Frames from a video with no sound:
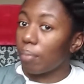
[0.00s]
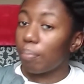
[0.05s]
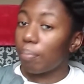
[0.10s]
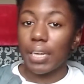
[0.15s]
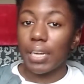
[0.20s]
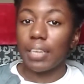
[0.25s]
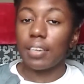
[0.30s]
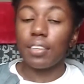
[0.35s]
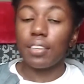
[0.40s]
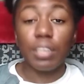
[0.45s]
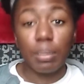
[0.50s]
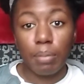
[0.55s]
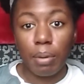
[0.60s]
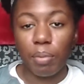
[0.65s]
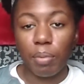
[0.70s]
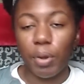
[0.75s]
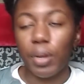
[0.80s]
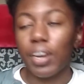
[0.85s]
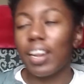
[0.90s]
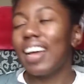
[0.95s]
but you get
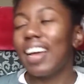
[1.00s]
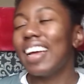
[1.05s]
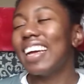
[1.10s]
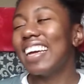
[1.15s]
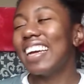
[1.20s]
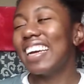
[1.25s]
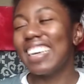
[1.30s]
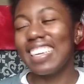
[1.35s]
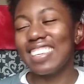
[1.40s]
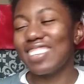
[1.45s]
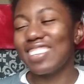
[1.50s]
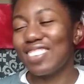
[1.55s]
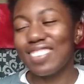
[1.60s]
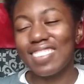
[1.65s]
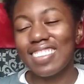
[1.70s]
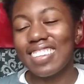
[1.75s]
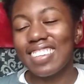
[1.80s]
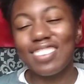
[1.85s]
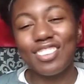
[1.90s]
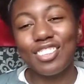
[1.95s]
my point. It's
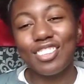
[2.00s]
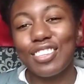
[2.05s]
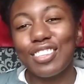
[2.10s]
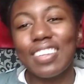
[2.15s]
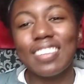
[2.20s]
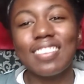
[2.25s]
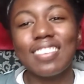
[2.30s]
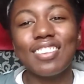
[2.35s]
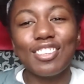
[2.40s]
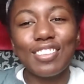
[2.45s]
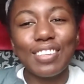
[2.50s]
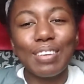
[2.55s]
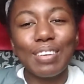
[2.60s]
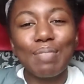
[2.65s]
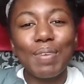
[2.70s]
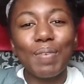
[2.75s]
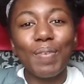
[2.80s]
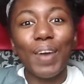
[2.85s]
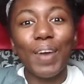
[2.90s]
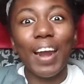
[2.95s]
just
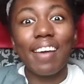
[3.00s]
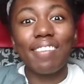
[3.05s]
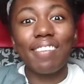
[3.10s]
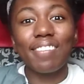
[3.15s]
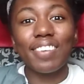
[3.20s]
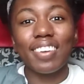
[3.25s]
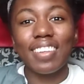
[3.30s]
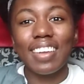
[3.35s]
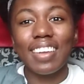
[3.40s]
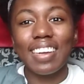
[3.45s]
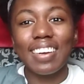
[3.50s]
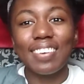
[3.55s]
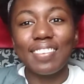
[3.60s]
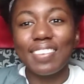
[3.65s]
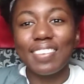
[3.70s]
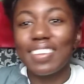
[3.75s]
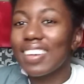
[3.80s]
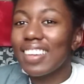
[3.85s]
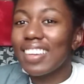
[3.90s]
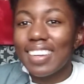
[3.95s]
going to be whatever. Like, no,
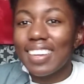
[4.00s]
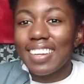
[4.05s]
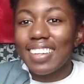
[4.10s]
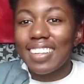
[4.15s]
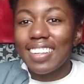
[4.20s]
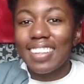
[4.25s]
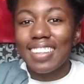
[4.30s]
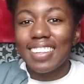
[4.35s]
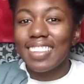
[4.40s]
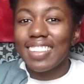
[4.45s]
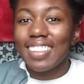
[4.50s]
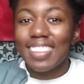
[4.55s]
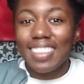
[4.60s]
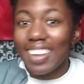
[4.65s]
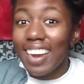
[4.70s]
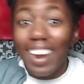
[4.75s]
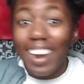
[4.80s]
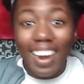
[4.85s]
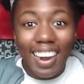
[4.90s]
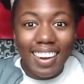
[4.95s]

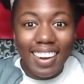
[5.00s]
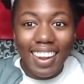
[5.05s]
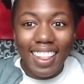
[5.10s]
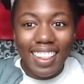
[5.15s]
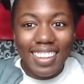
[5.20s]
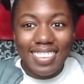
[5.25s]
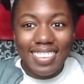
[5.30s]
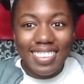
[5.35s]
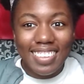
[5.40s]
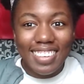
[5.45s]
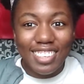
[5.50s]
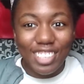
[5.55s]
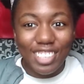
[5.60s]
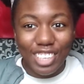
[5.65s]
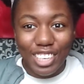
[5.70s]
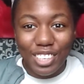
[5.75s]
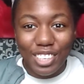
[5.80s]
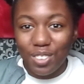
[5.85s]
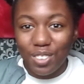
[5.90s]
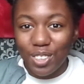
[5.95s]
nothing's going to
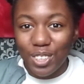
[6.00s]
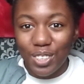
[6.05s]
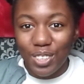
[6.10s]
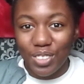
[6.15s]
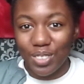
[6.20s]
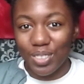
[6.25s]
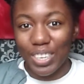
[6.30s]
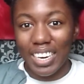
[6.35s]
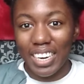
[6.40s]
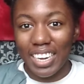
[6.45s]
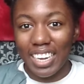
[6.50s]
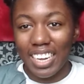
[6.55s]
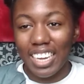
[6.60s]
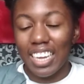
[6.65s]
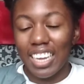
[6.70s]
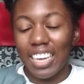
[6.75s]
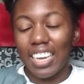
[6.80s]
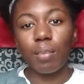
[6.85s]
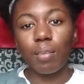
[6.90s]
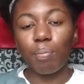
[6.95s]
change for you, sweetie.
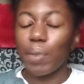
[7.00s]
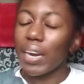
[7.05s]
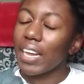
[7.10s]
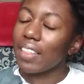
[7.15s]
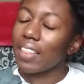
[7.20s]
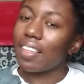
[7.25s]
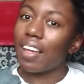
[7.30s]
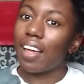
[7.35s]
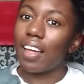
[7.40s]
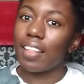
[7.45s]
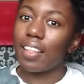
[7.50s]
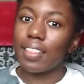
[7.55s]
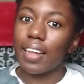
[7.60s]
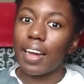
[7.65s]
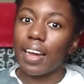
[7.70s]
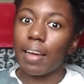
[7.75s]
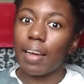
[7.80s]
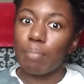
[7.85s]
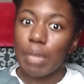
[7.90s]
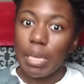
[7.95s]
But I thought
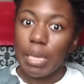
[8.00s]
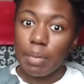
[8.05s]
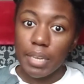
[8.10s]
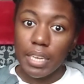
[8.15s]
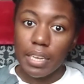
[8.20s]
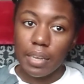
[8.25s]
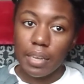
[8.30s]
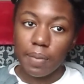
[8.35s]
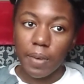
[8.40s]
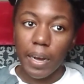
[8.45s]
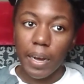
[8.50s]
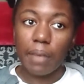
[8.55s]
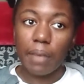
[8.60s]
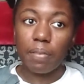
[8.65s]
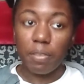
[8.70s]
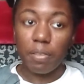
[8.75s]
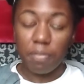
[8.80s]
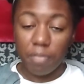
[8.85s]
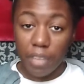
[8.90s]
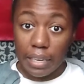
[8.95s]
that maybe if I
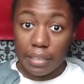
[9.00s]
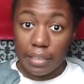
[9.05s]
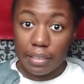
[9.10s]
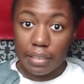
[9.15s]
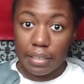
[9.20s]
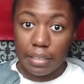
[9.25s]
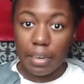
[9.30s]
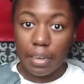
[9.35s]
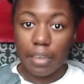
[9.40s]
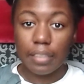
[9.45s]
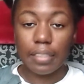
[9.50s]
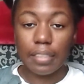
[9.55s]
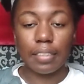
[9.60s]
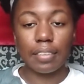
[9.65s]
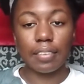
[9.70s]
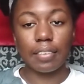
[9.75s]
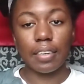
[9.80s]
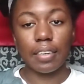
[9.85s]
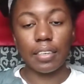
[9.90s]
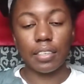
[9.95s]
reflected on the
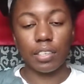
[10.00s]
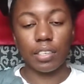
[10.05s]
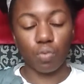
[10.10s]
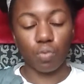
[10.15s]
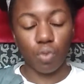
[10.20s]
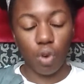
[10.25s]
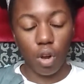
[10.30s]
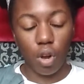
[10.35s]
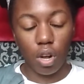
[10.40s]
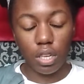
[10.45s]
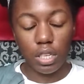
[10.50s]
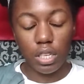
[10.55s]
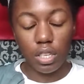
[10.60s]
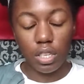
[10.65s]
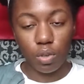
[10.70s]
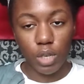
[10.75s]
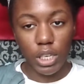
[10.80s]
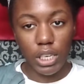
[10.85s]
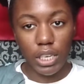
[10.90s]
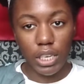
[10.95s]
things that I did wrong in
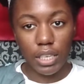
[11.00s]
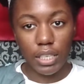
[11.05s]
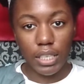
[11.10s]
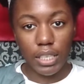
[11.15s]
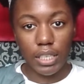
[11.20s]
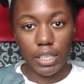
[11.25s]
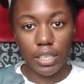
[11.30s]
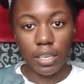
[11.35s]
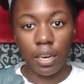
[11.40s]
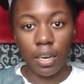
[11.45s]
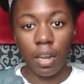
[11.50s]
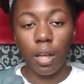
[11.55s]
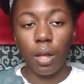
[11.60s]
2019,